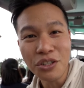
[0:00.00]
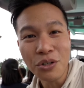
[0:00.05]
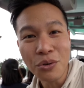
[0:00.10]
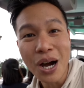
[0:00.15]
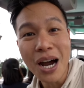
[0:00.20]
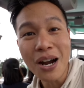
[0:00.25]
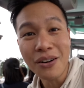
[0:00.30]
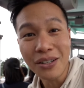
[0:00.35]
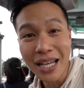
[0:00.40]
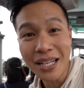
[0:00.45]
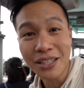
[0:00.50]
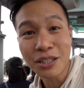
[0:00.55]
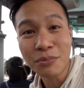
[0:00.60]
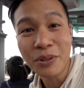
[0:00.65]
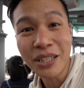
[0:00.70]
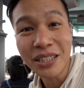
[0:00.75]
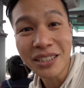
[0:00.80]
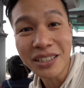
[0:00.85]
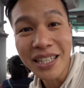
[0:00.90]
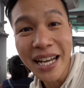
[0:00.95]
You are allowed to
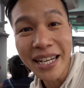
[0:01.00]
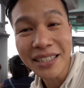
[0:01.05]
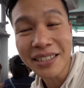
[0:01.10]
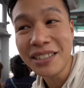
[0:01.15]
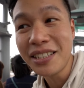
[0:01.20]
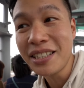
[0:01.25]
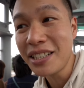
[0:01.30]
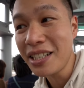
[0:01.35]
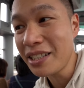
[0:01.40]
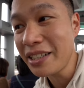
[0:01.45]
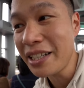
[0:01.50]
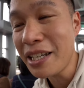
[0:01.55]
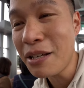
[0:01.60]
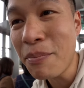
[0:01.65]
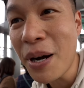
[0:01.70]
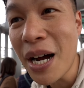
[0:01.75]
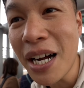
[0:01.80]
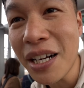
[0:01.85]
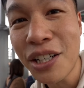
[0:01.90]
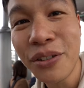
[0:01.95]
bring snacks into the theme
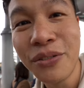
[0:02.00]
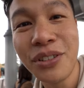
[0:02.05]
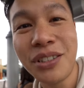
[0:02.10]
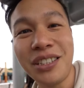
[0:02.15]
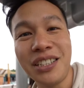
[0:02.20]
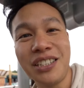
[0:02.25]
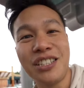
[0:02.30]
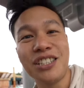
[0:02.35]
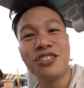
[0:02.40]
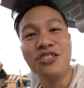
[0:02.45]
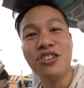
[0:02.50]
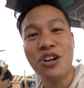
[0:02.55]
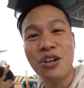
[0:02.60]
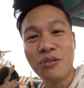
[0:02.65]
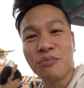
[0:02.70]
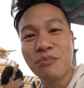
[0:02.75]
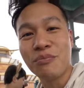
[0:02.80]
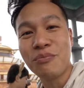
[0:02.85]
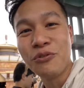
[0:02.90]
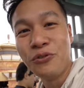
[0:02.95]
park, obviously just not
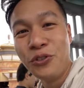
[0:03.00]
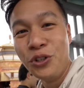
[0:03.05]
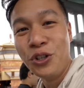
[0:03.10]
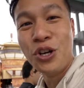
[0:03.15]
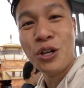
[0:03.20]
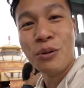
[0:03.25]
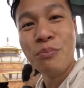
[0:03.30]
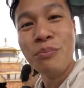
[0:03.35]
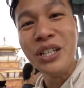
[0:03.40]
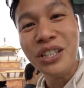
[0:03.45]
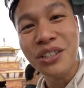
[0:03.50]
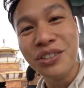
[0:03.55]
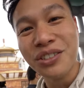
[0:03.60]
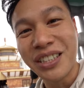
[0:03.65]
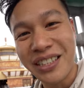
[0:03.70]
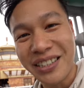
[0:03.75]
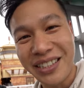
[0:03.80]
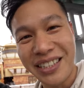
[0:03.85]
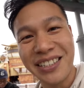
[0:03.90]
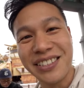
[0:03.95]
full-on meals
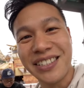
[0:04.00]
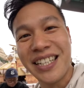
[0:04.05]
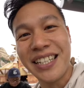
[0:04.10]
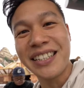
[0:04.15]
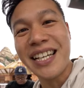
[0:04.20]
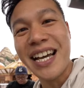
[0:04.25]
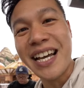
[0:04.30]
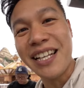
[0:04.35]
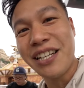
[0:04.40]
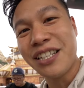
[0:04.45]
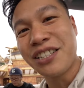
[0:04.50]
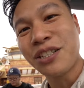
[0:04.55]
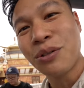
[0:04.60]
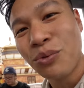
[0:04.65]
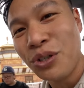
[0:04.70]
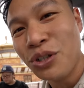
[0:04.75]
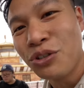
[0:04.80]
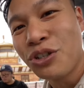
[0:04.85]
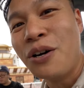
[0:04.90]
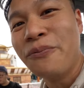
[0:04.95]
and things like that as they
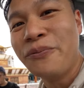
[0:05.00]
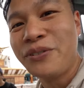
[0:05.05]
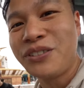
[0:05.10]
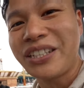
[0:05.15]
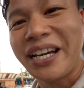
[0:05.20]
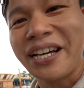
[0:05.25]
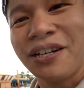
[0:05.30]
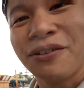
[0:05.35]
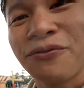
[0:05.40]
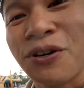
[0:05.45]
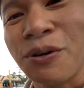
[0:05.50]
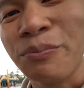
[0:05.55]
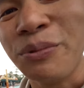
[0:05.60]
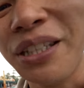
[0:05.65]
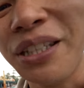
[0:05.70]
will confiscate it from